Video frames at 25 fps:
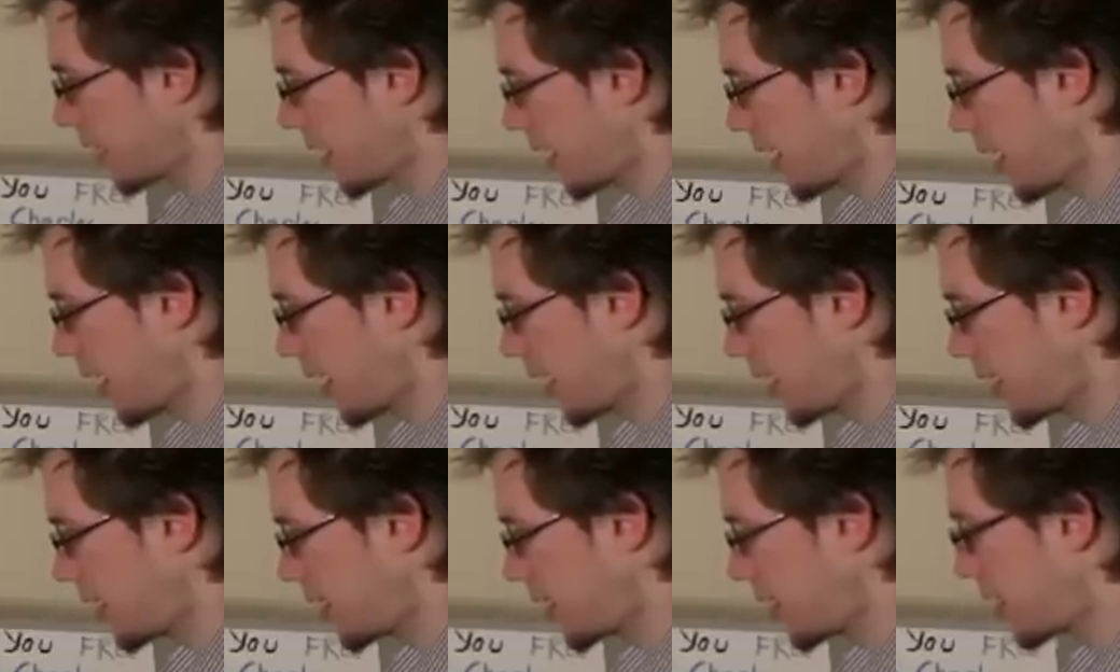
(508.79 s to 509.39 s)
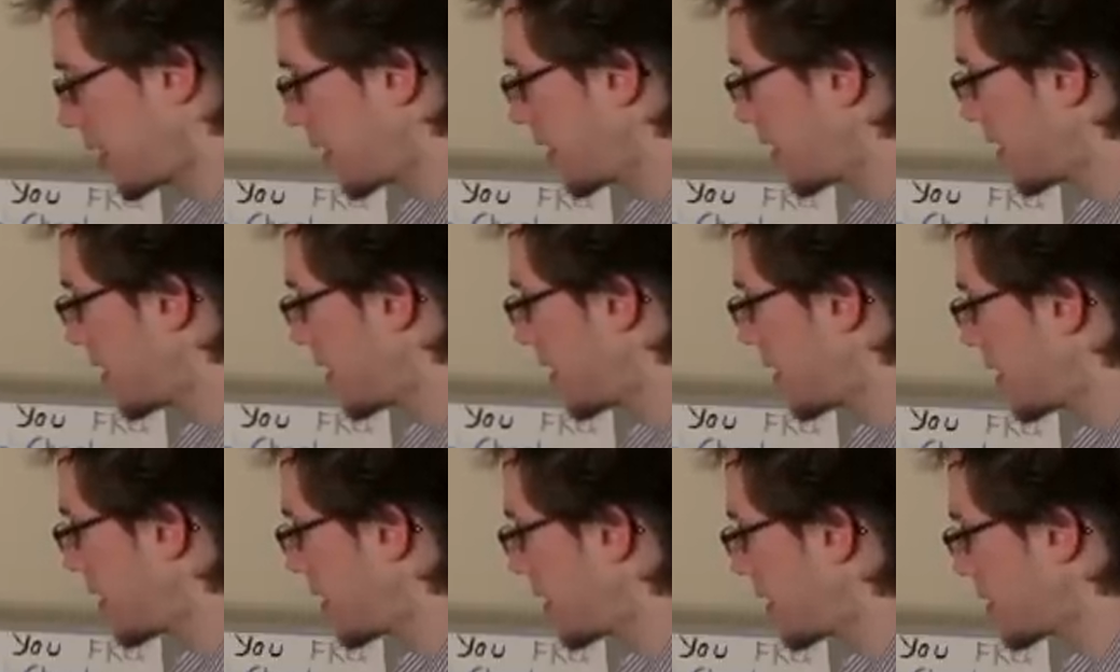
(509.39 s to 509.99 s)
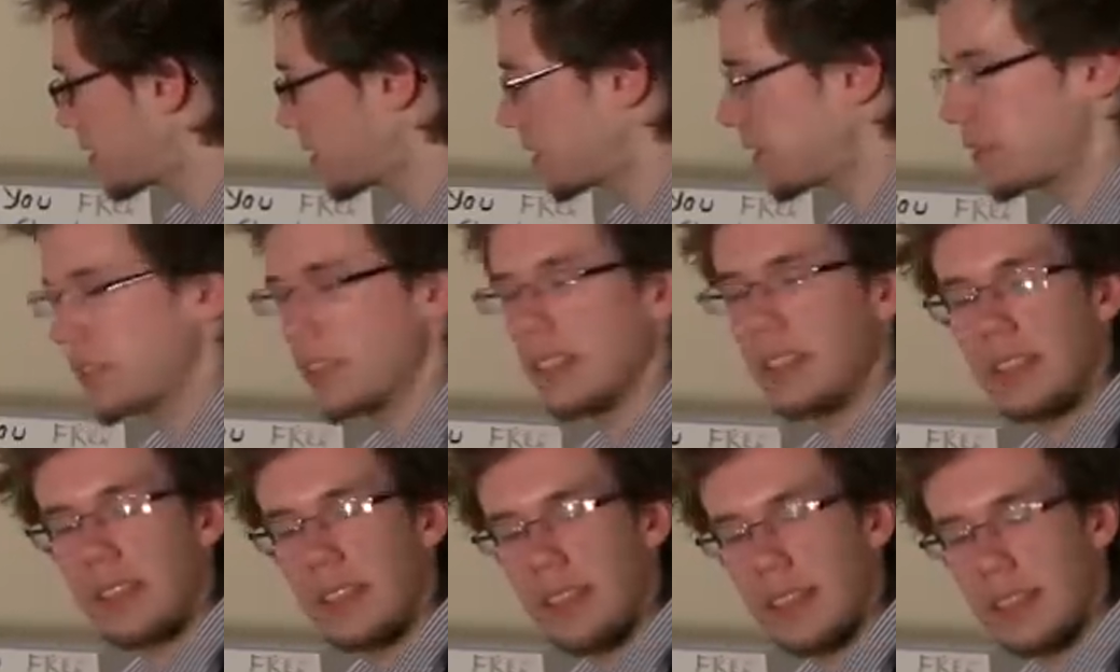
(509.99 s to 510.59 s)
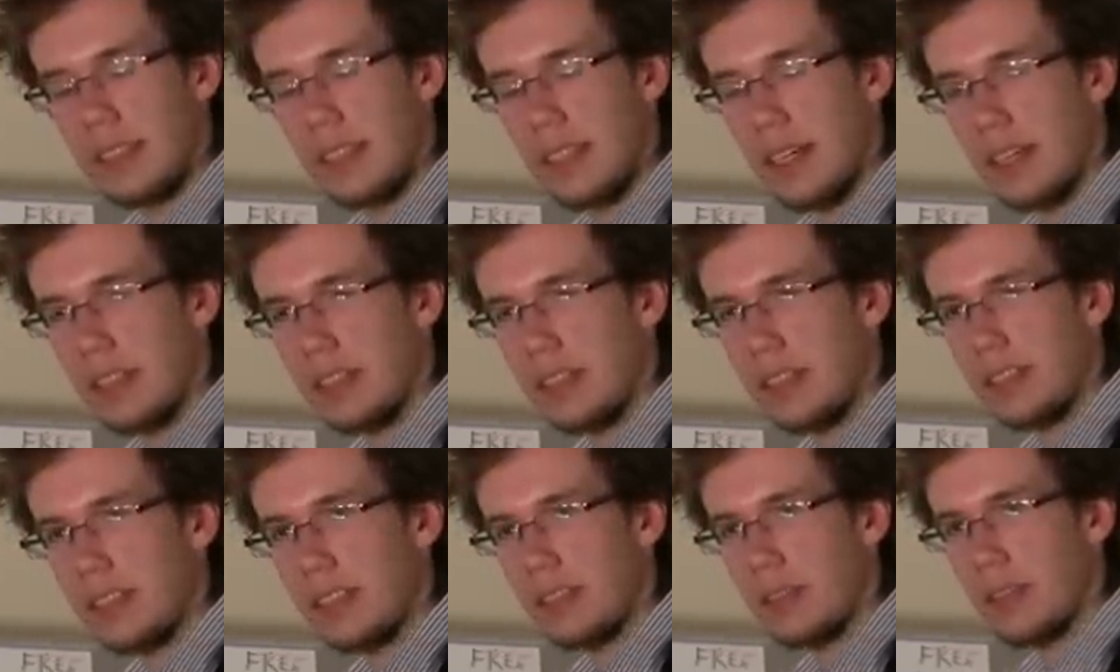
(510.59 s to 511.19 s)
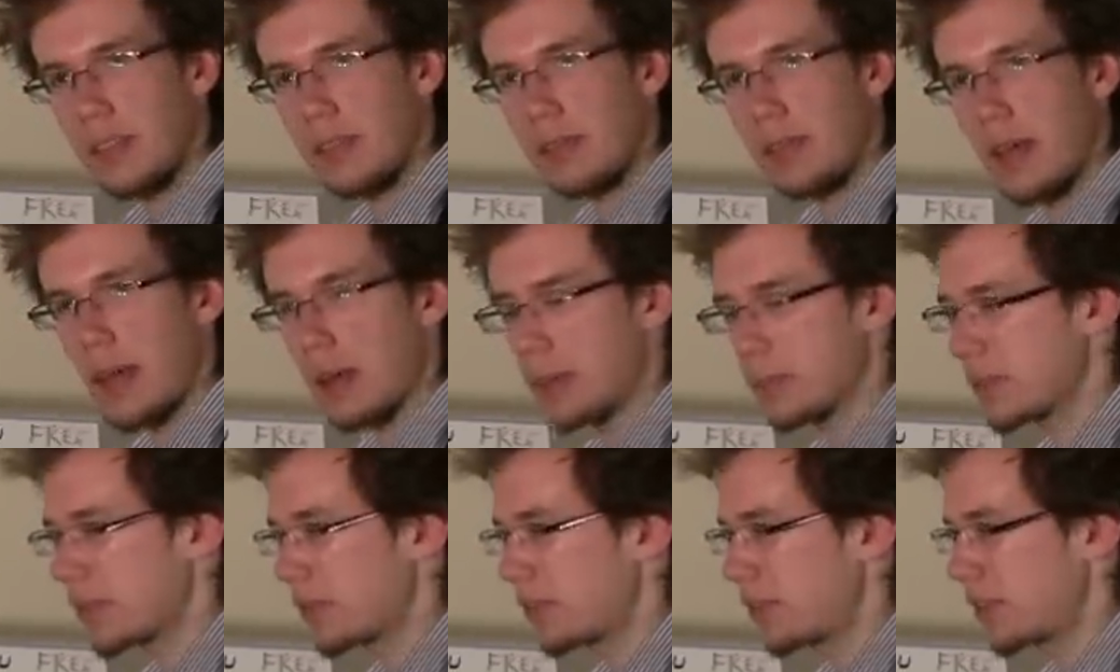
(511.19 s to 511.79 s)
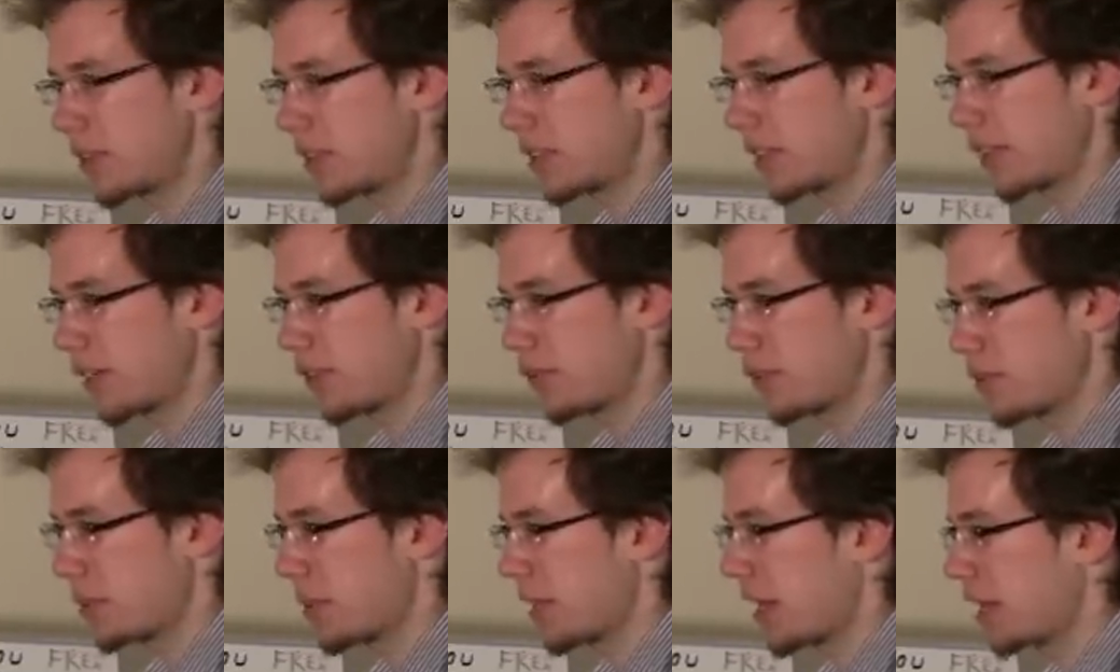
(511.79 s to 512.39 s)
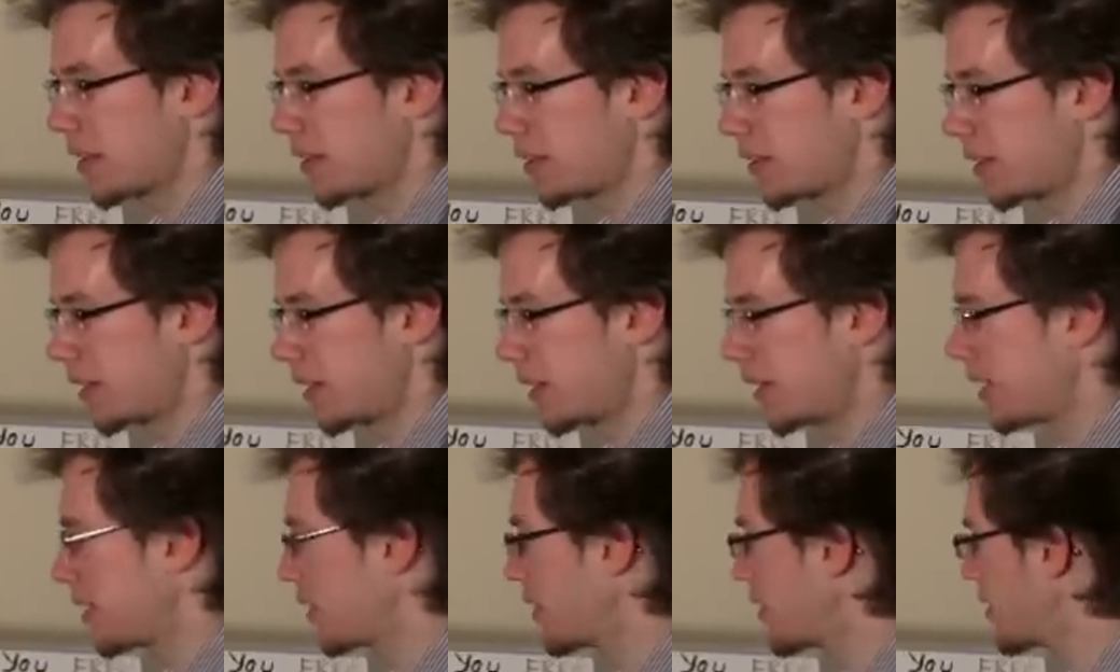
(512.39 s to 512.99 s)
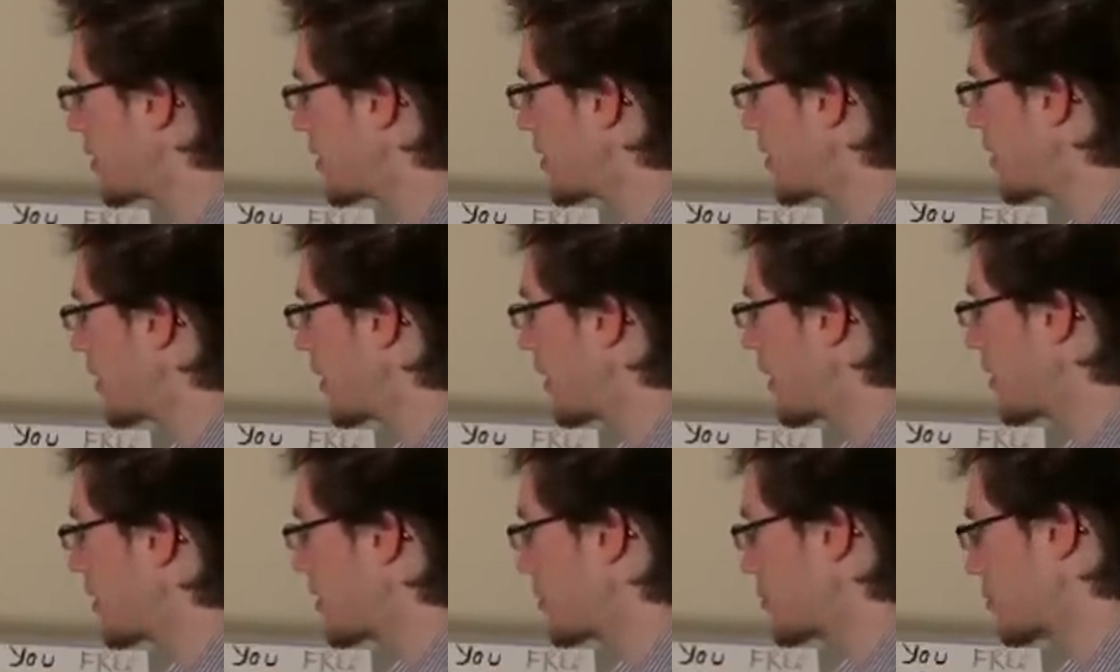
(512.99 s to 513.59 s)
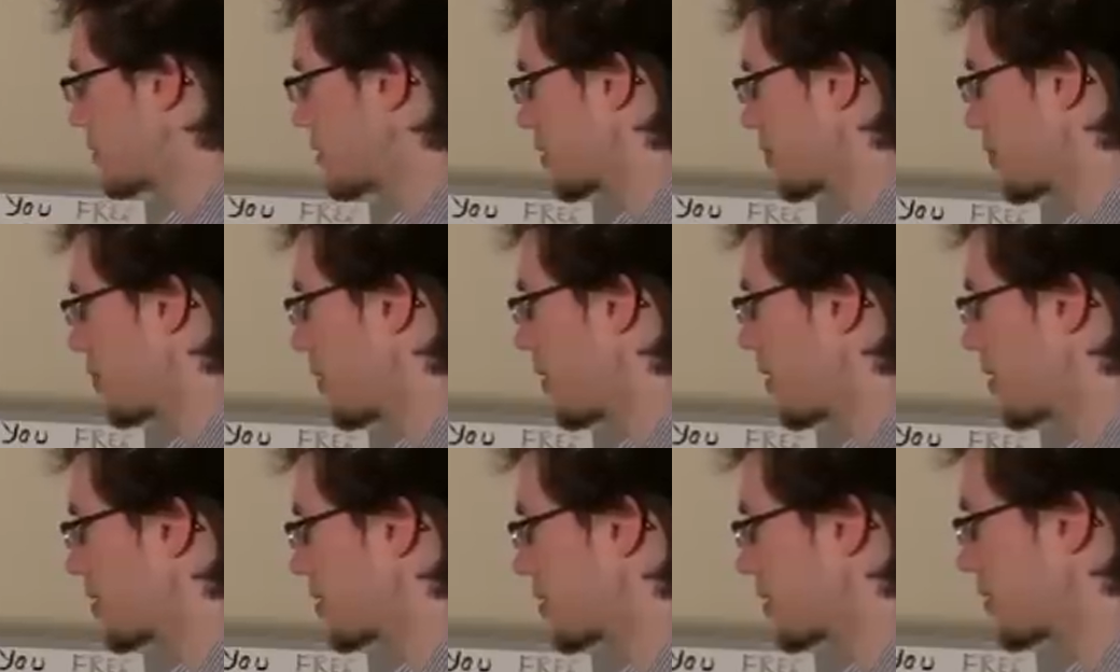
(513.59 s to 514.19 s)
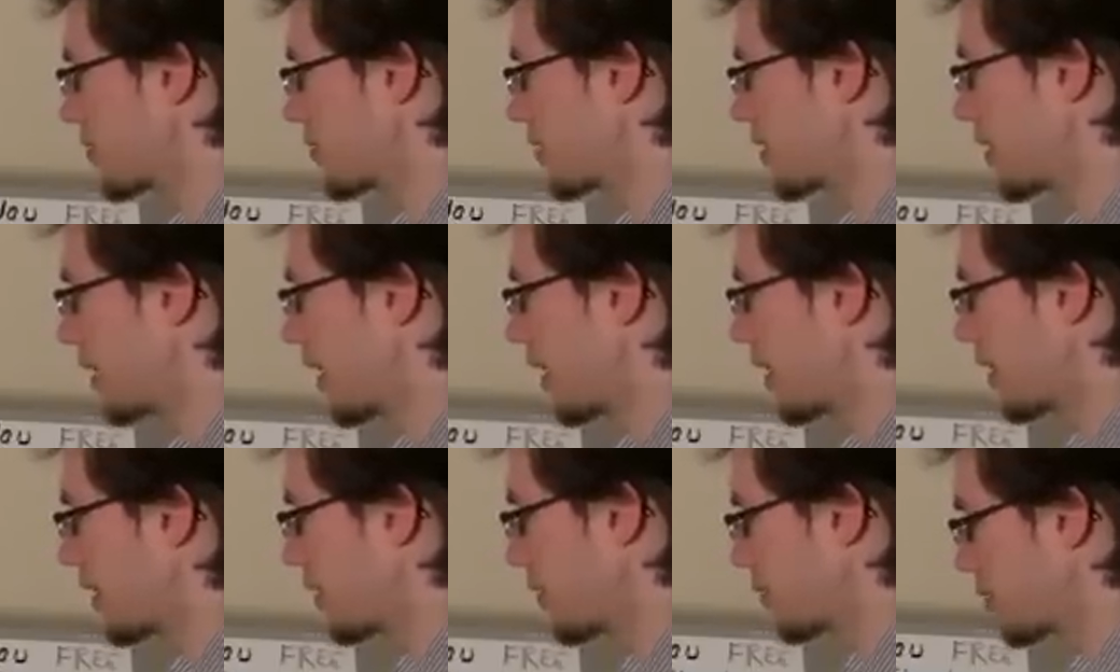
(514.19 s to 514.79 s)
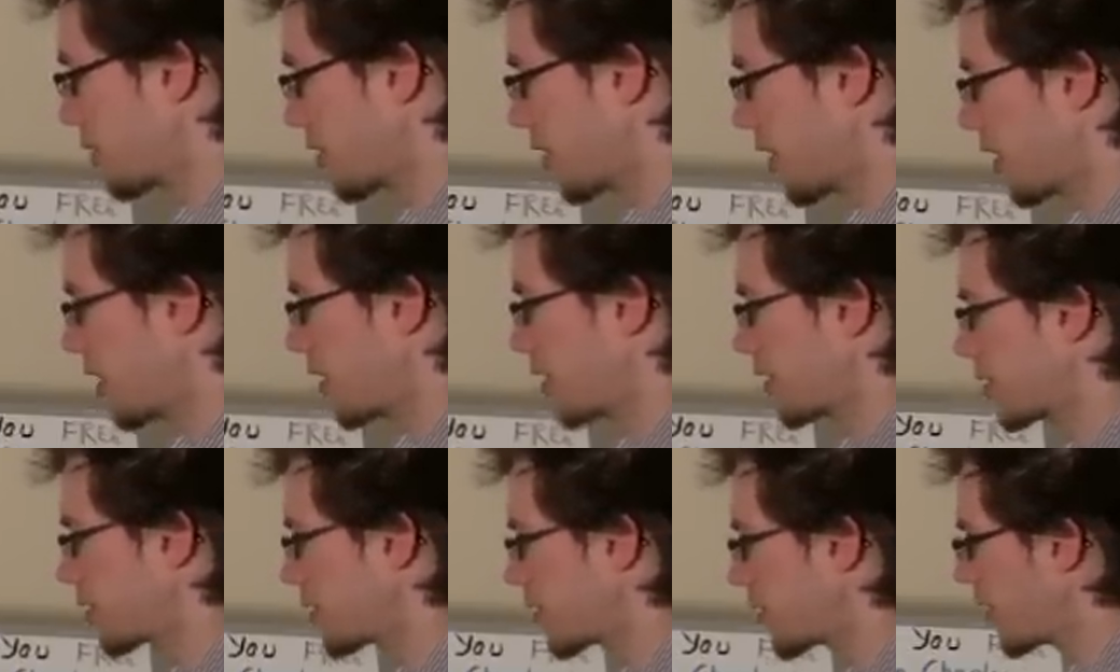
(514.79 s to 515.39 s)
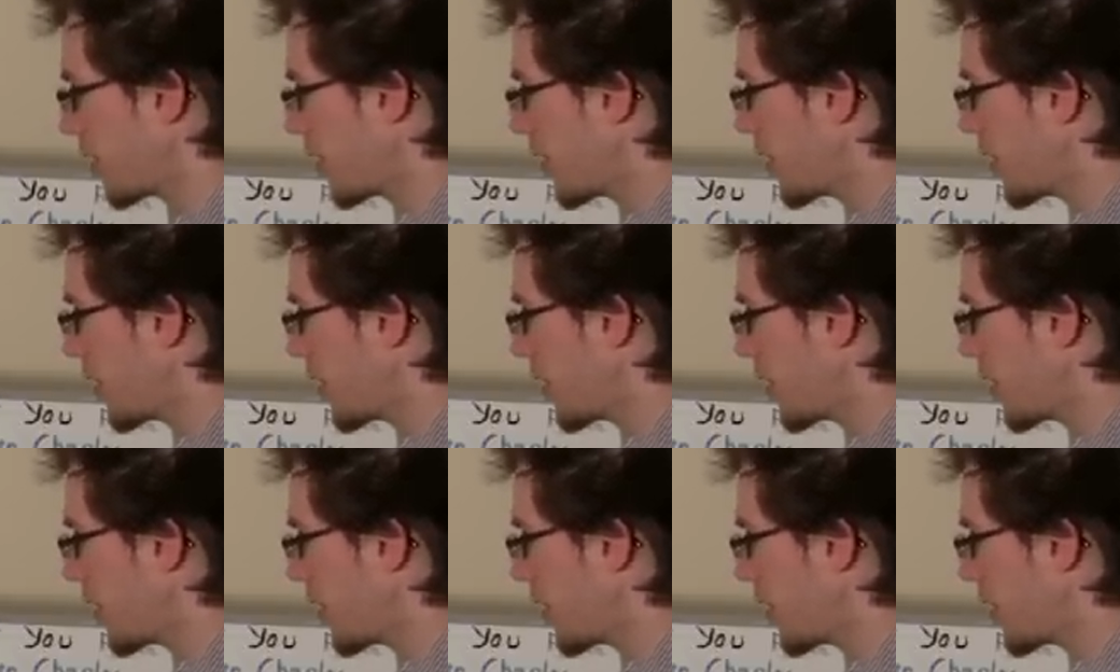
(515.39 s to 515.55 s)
Okay? So if this actually sort of helps if you think of a battery with a positive and negative charge.